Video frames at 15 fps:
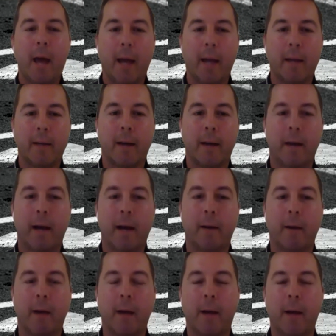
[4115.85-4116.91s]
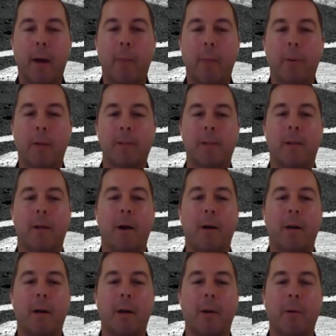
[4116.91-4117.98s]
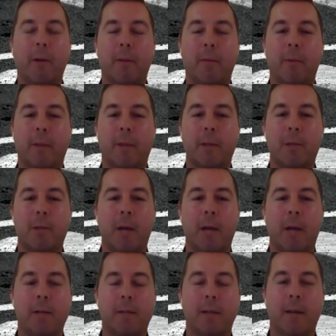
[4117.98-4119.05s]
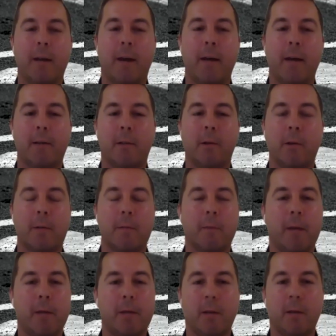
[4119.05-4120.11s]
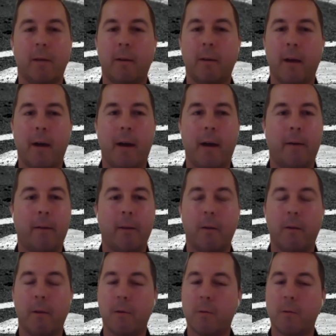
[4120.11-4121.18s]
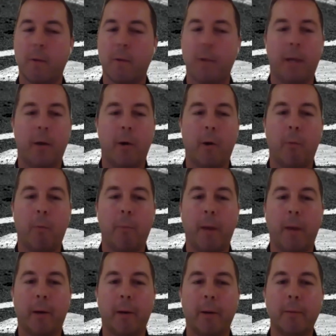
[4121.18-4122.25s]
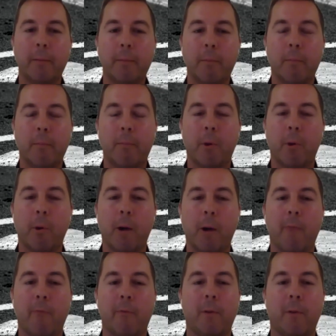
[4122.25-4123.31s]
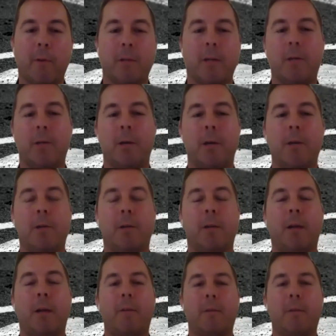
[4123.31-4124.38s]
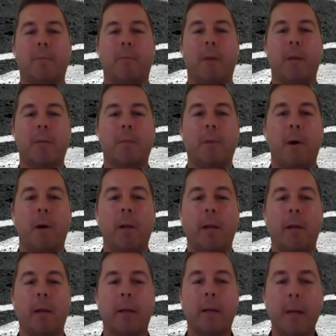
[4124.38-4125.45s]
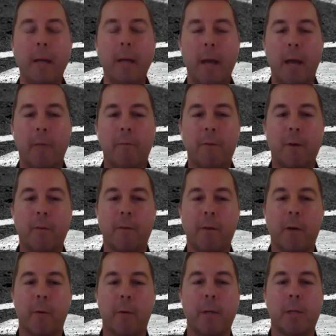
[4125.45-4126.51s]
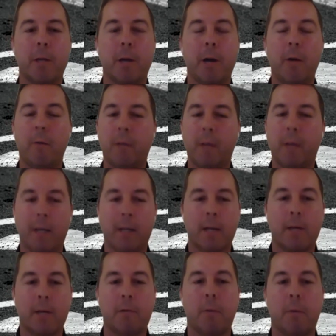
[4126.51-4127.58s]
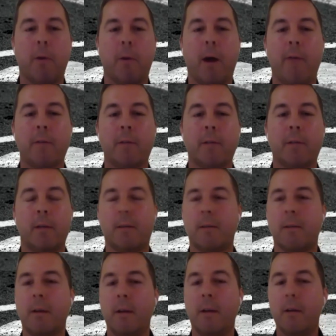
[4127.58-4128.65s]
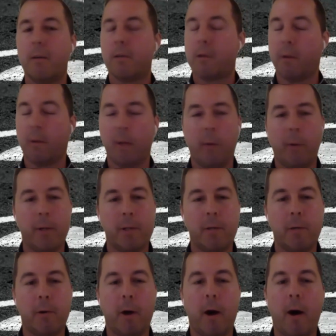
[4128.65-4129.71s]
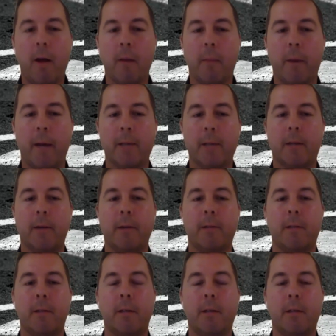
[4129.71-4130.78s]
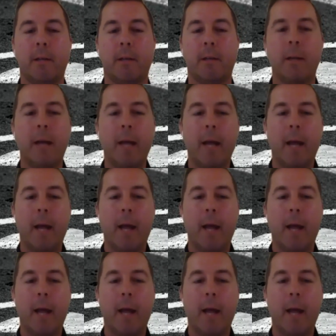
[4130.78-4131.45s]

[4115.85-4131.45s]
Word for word: and uh, and helping us along here with with the Jays. Uh, as Lucas mentioned, uh, th- there's really no better program for those initiation levels of baseball, and and feel free to reach out, get in touch with your provinces. Certainly wish you all the best on your season,